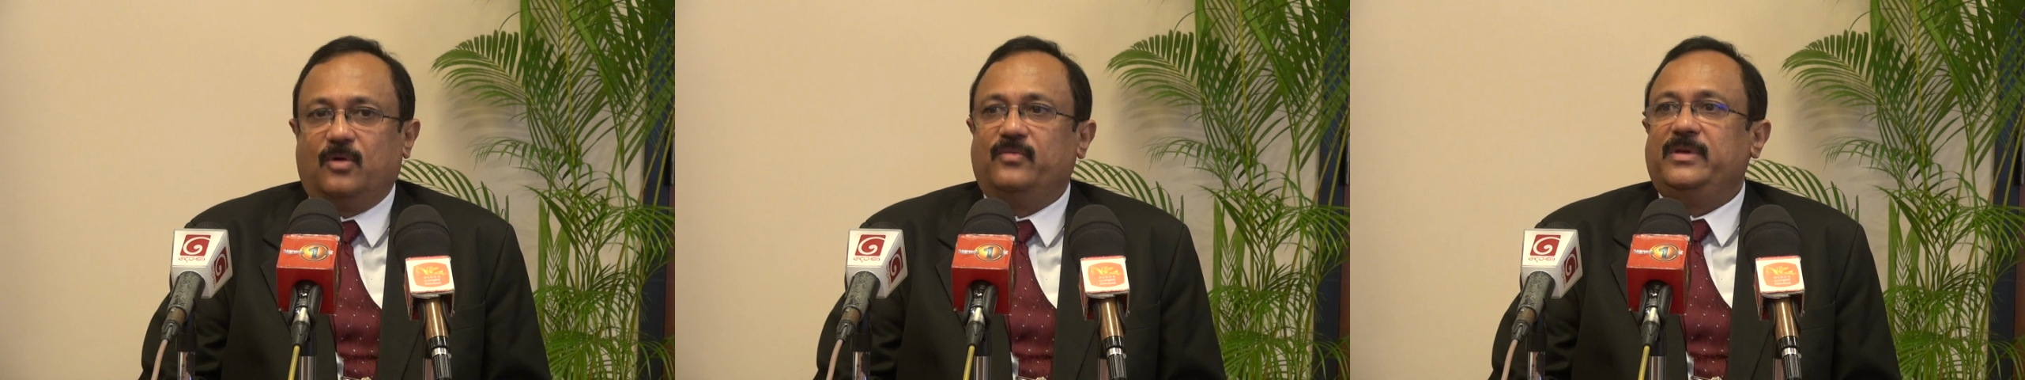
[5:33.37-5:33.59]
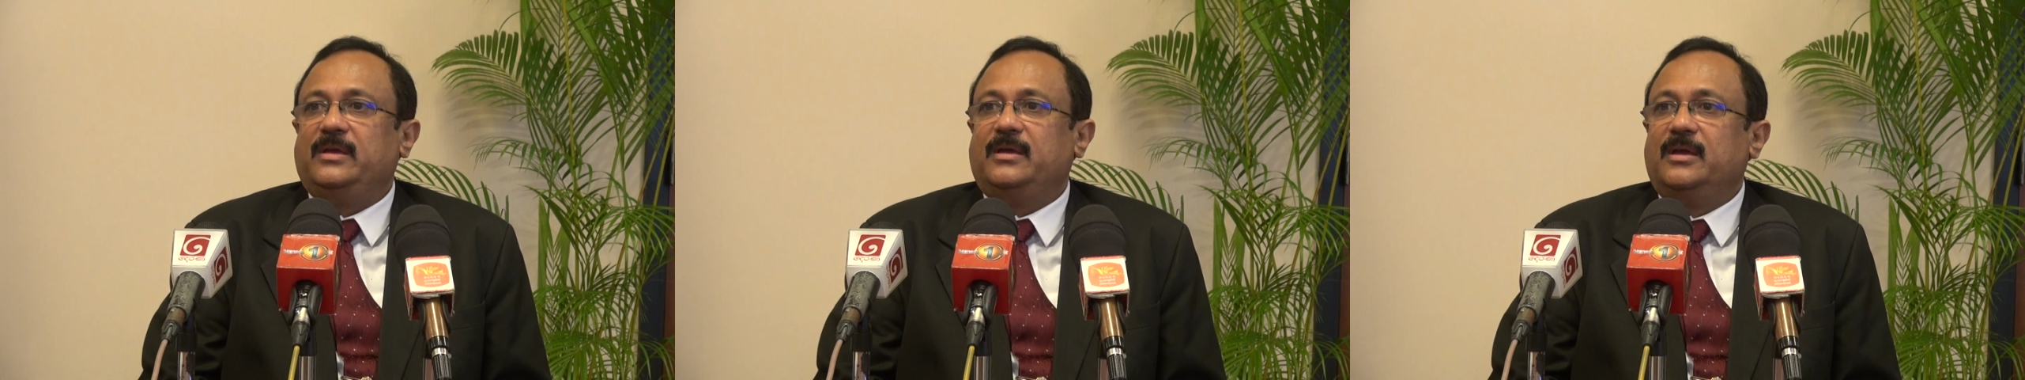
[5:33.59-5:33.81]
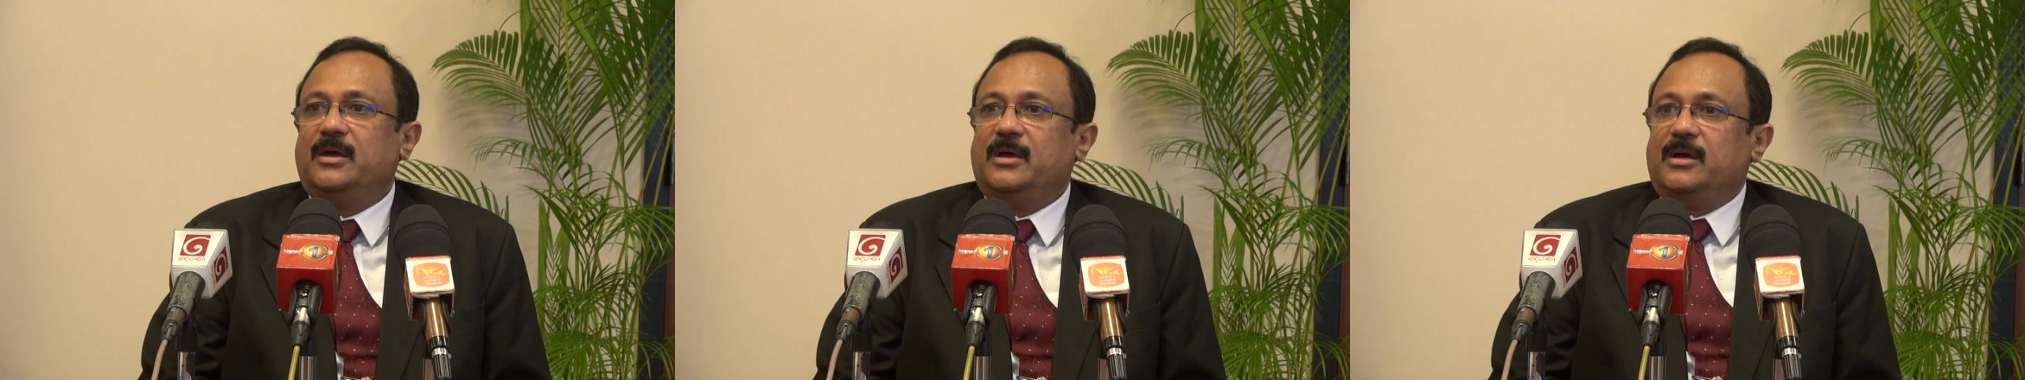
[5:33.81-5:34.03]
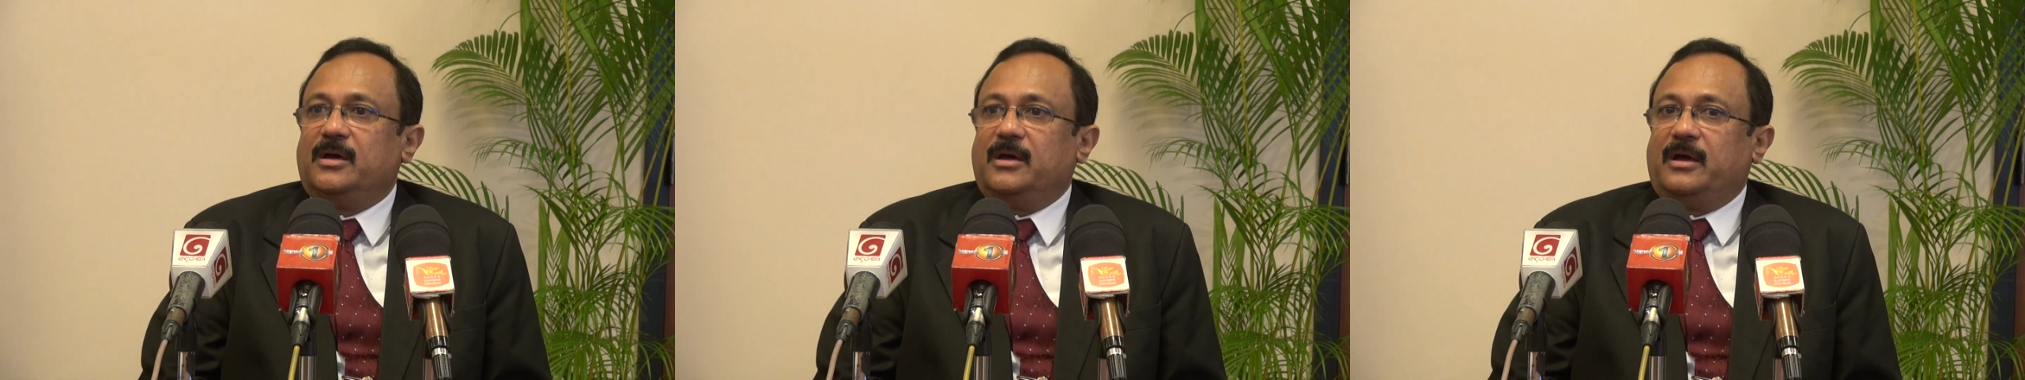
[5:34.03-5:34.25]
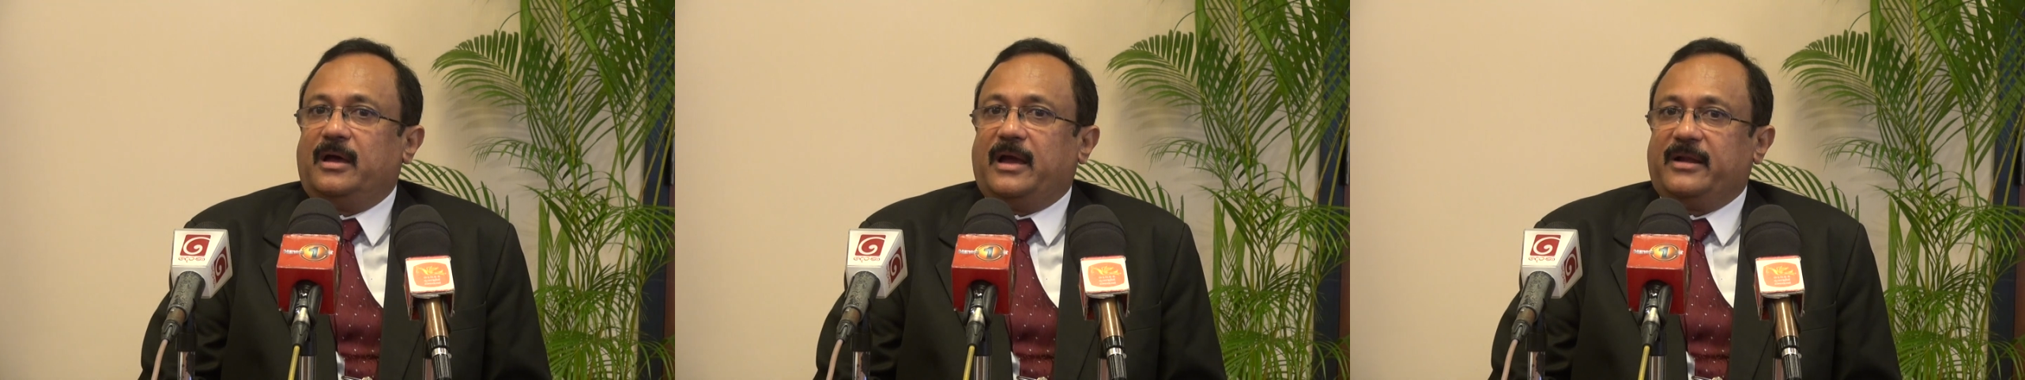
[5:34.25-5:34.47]
we
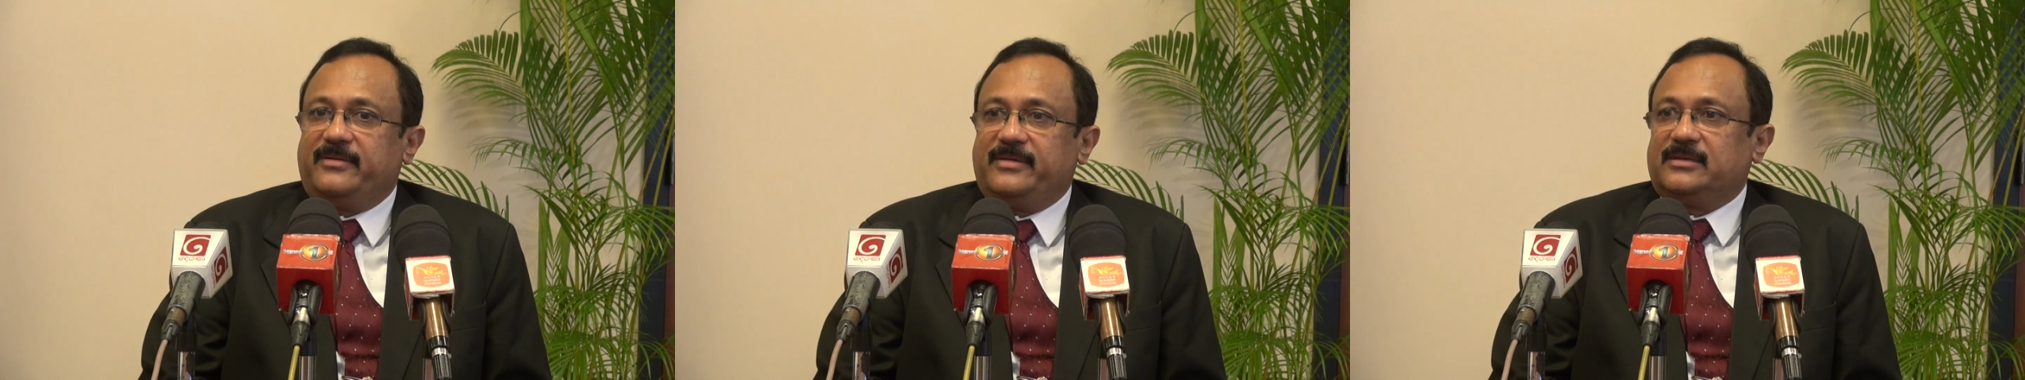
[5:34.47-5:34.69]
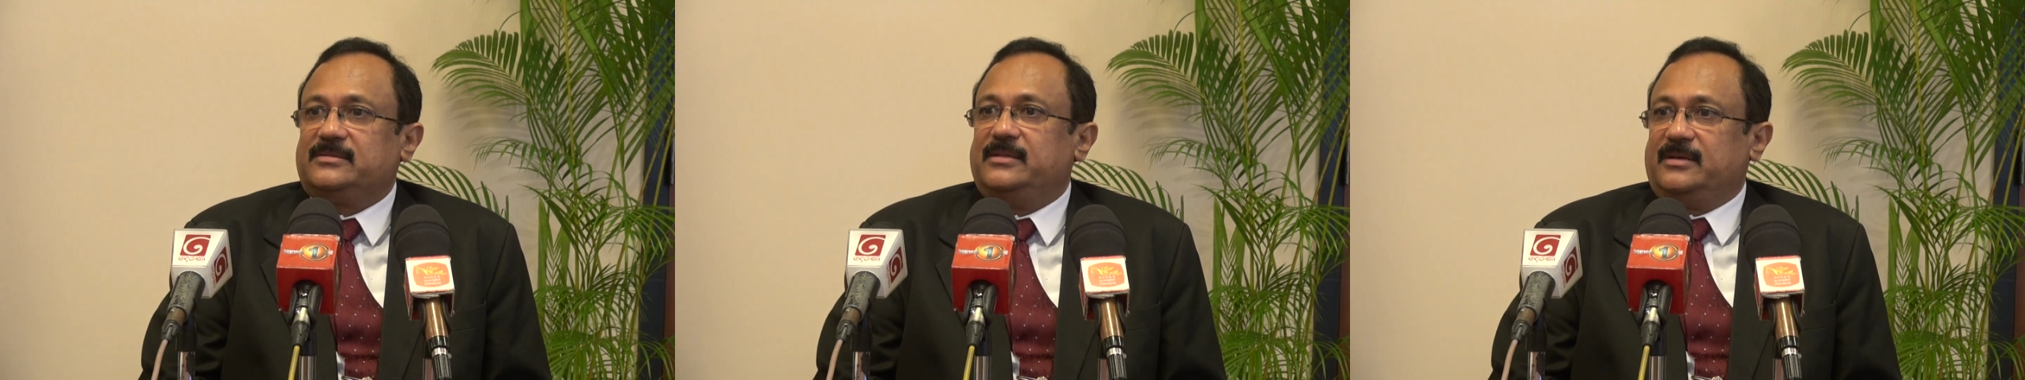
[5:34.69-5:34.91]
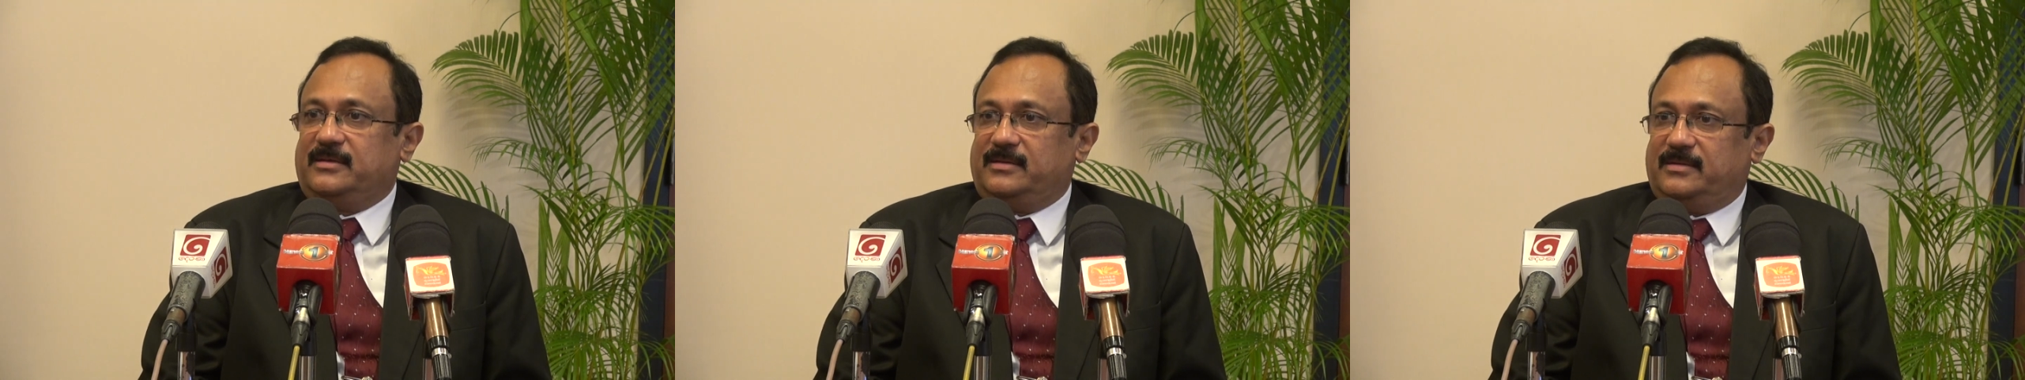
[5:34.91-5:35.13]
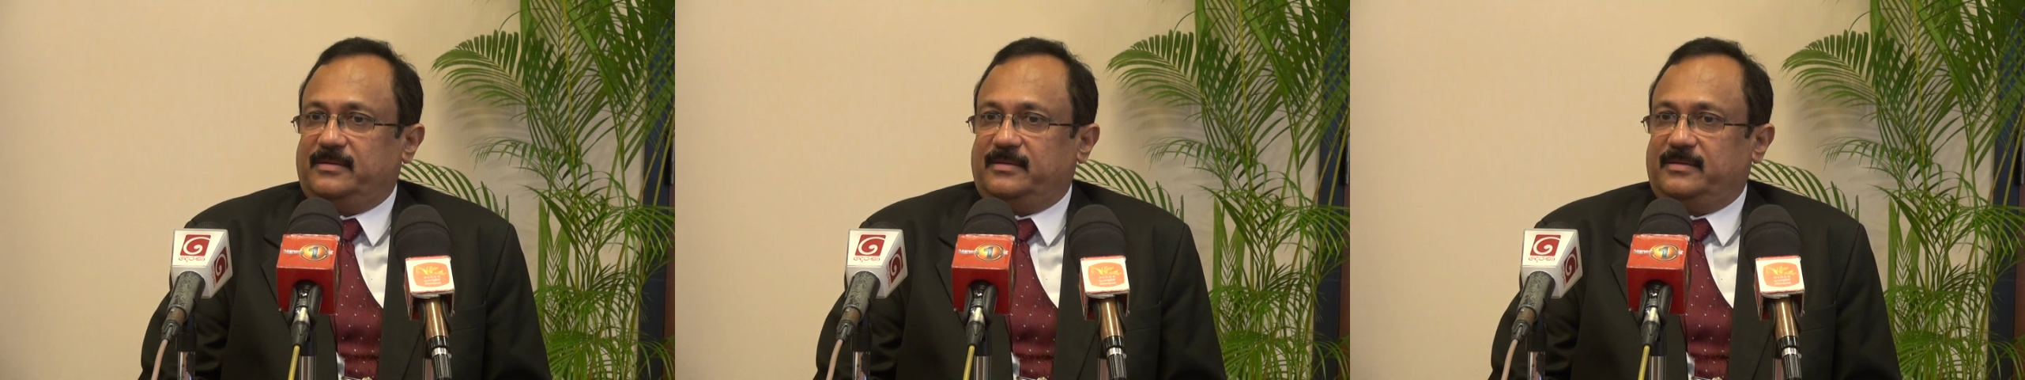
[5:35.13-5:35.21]
uh, address the